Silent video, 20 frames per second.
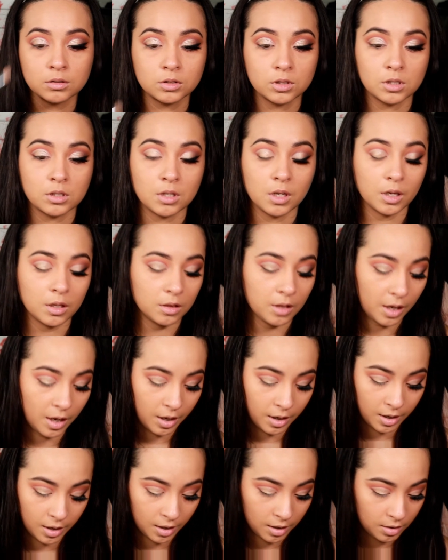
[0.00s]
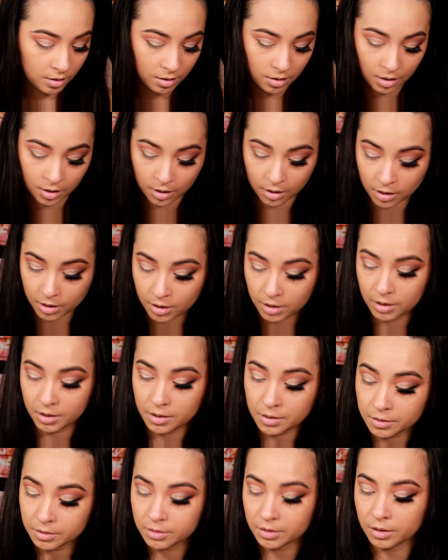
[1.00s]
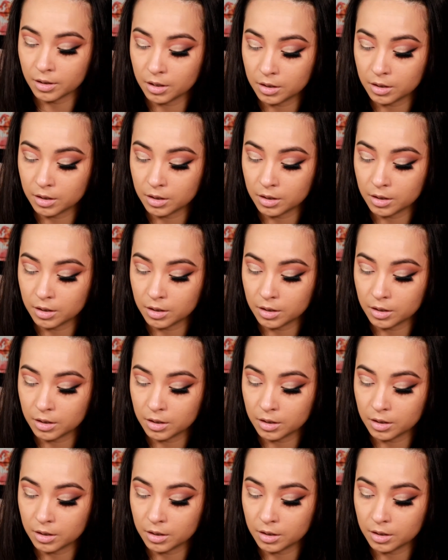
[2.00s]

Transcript: just like that, and then